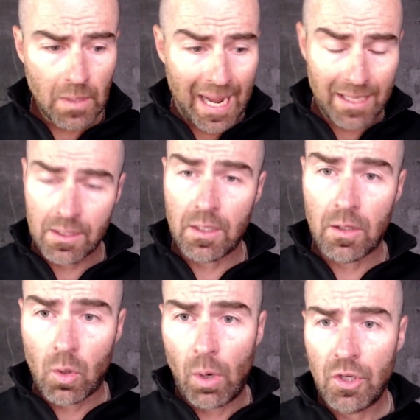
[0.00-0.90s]

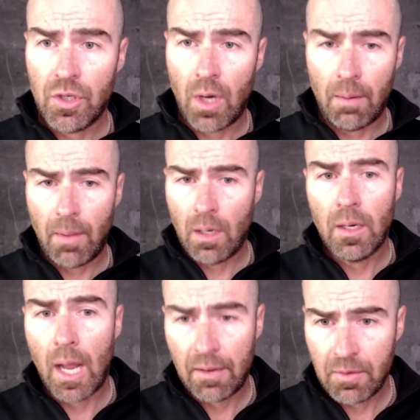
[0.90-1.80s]
asking the question, I'm, I'm
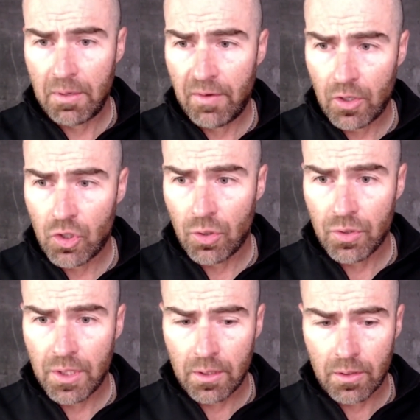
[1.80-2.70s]
going to have to be very
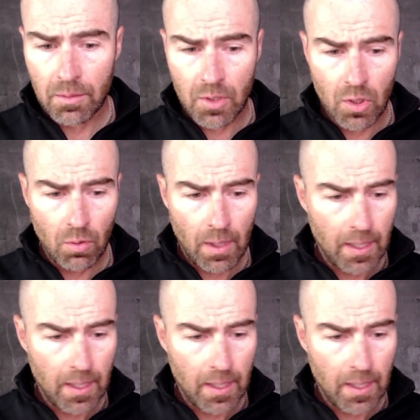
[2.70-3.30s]
choosy in terms of who